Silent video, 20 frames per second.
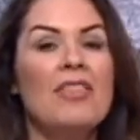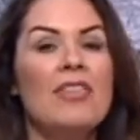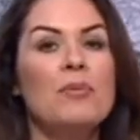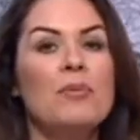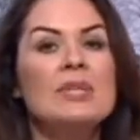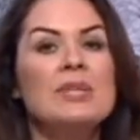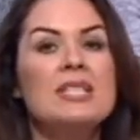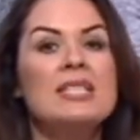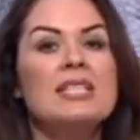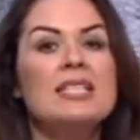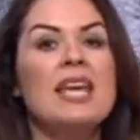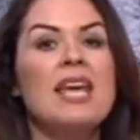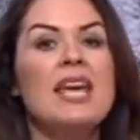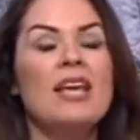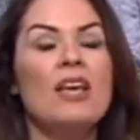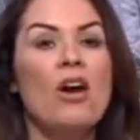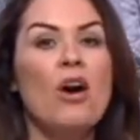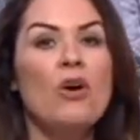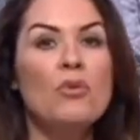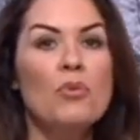then we're
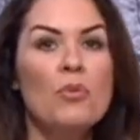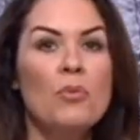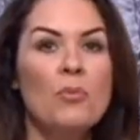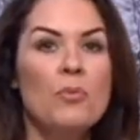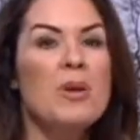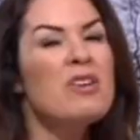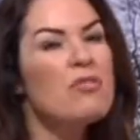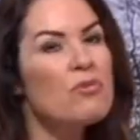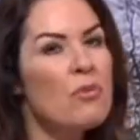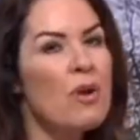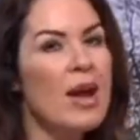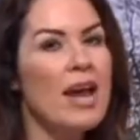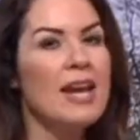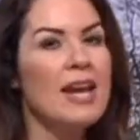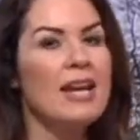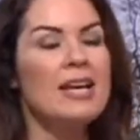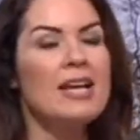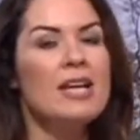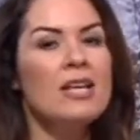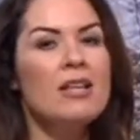seeing a bit of
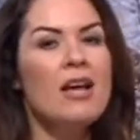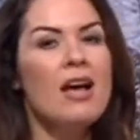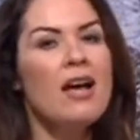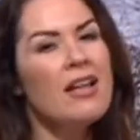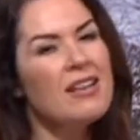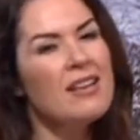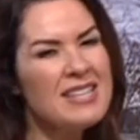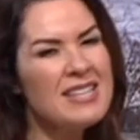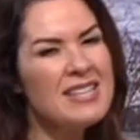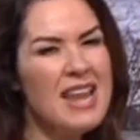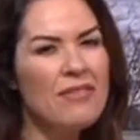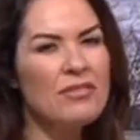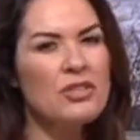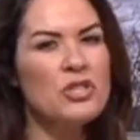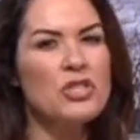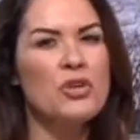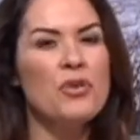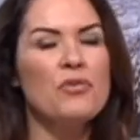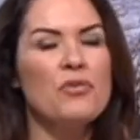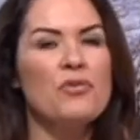rain uh, never
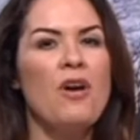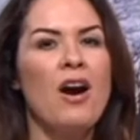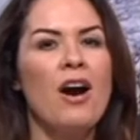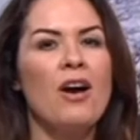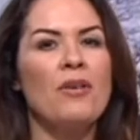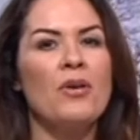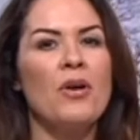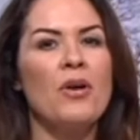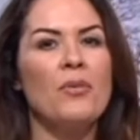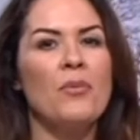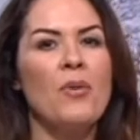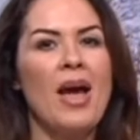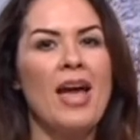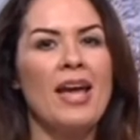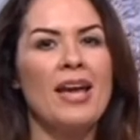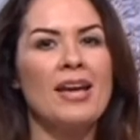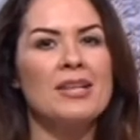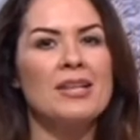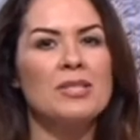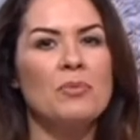too far
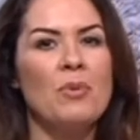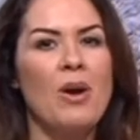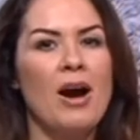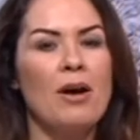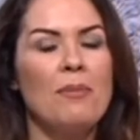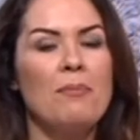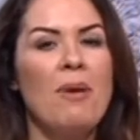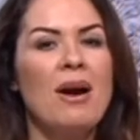away as well.